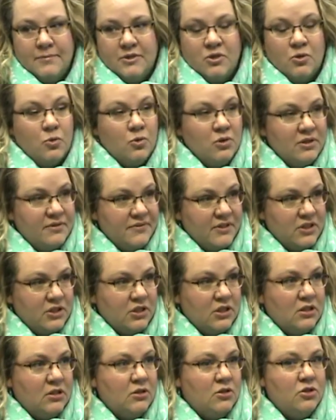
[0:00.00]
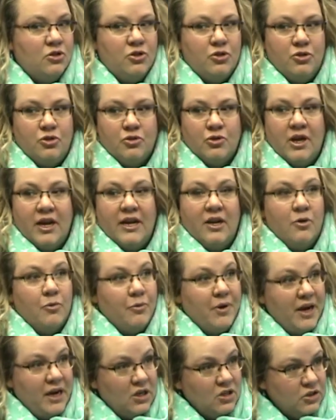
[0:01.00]
School Division to try and
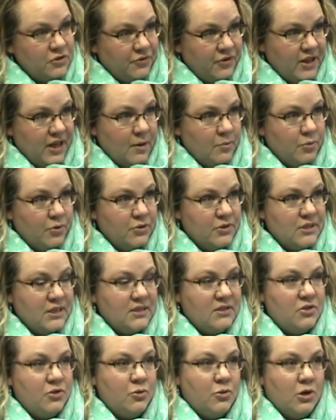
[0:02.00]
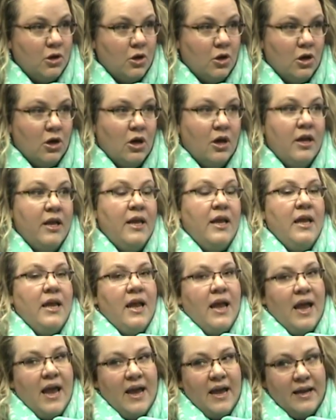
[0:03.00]
arrange for that process to occur.
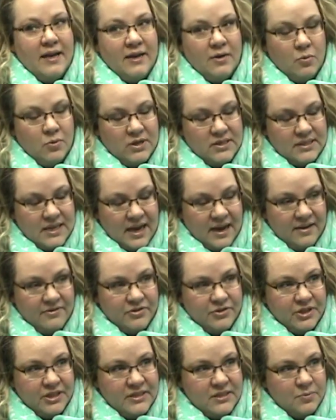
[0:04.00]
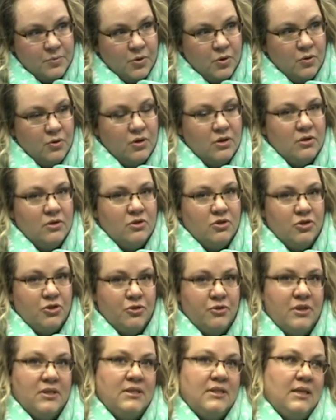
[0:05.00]
And it was after I spoke
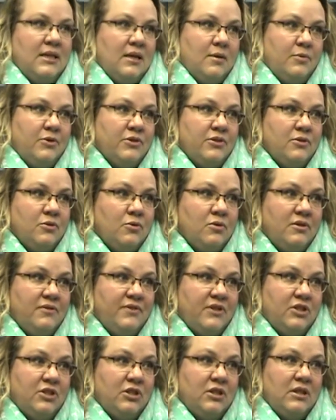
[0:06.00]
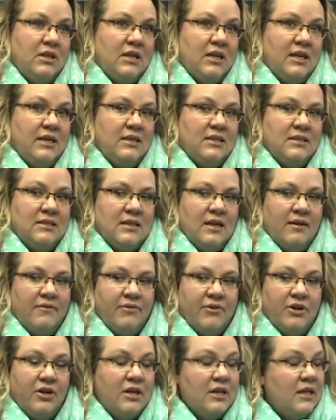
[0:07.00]
to the St. Albert School Division that I
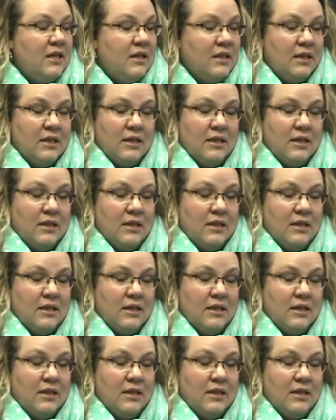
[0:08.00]
discovered